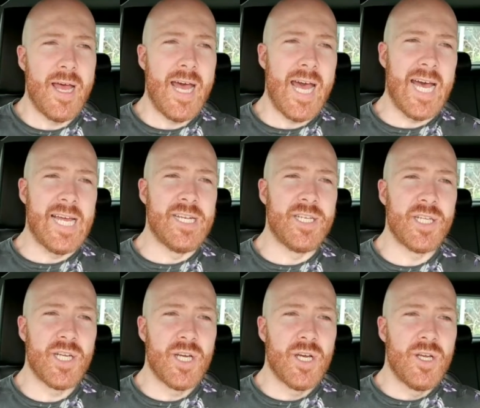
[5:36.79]
and
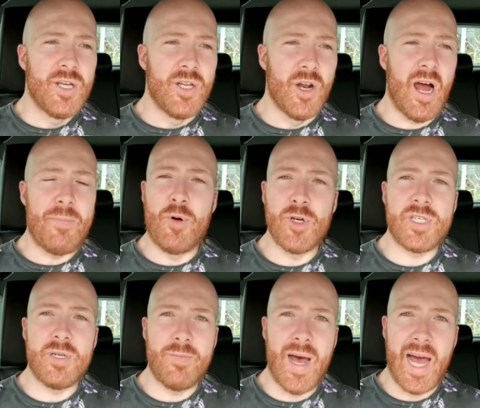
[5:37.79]
you know, I pushed
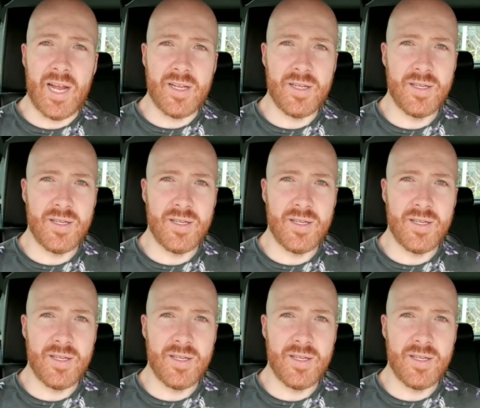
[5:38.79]
him back.